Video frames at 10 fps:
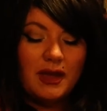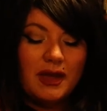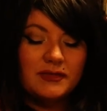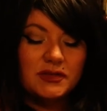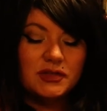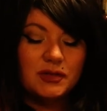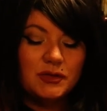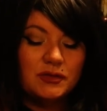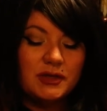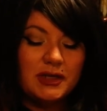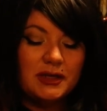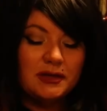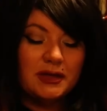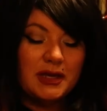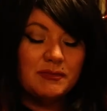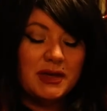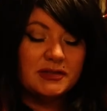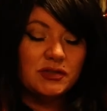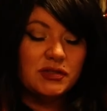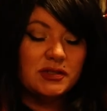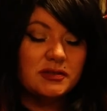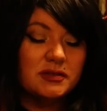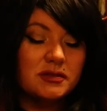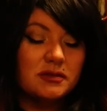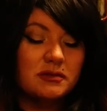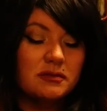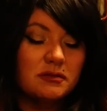and this community and messages.